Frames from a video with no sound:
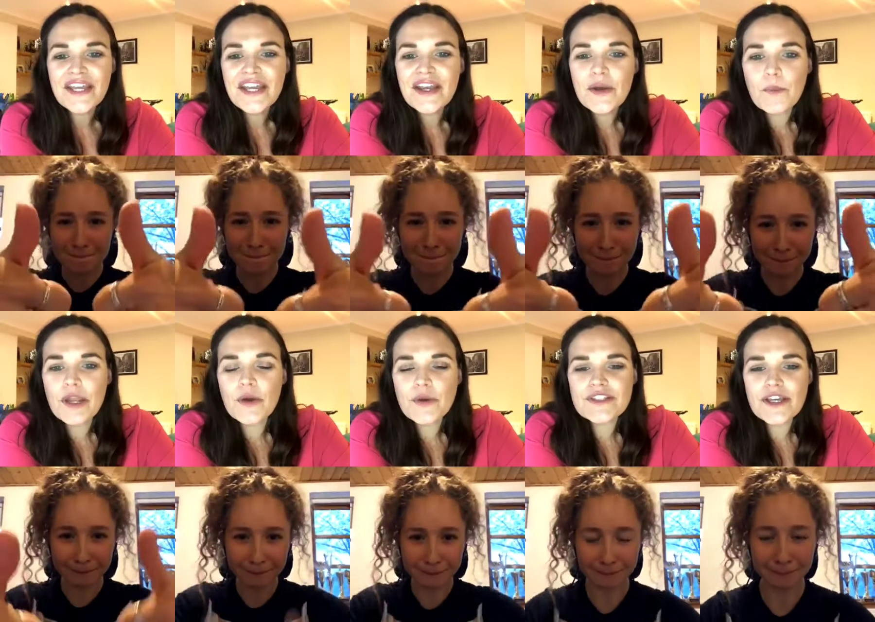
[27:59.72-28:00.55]
Speaker 1: We're
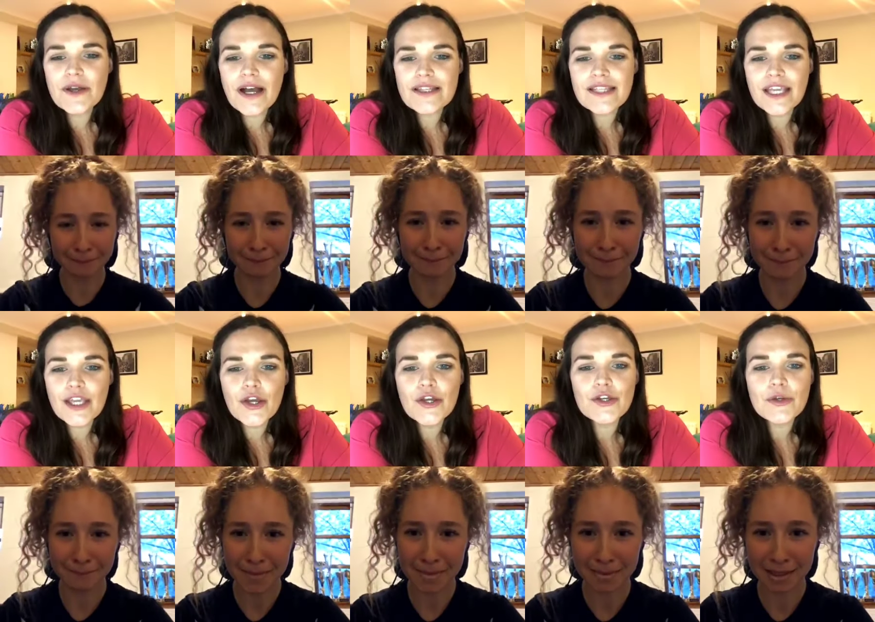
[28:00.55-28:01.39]
also asking,
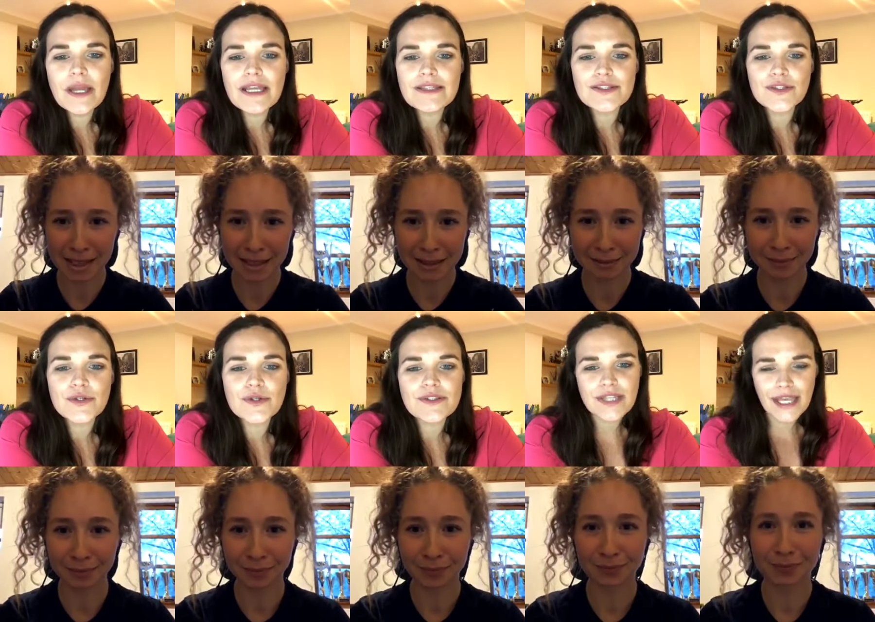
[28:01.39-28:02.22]
who is your
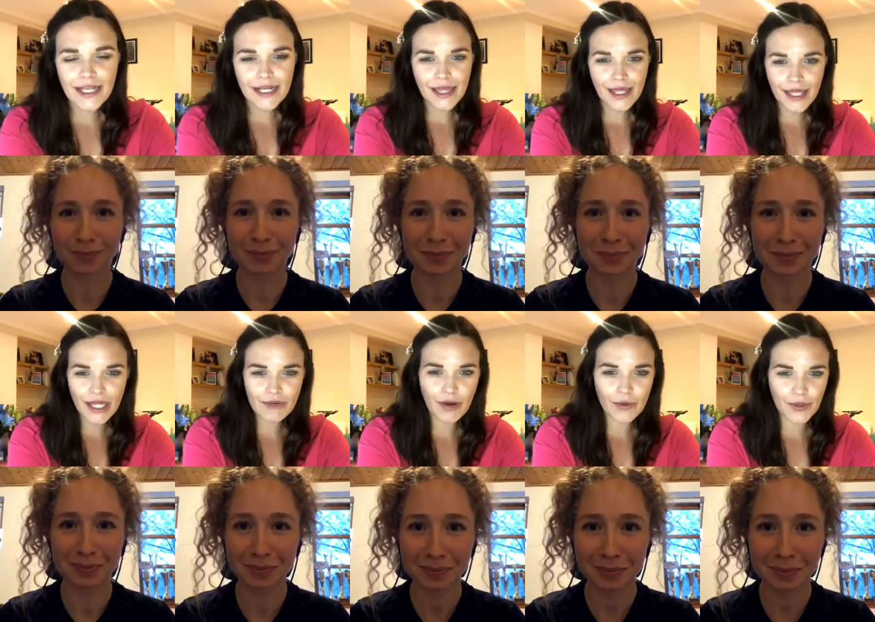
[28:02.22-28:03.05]
cycling
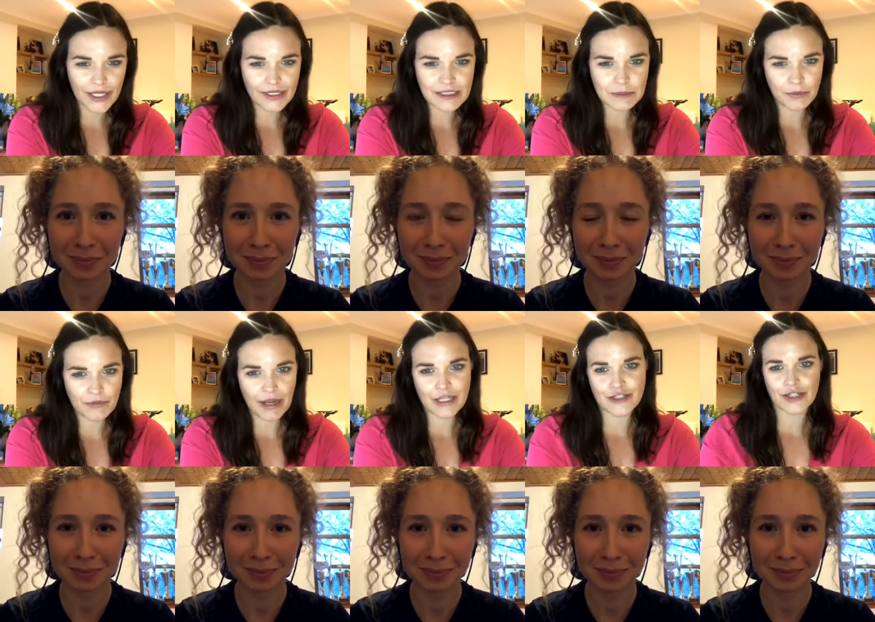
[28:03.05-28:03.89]
hero or
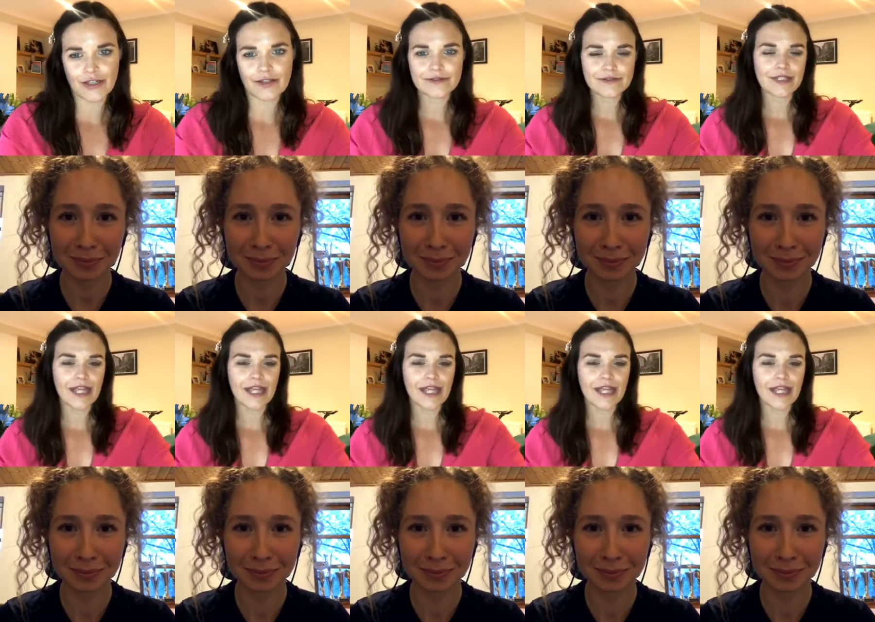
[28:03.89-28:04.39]
inspiration? That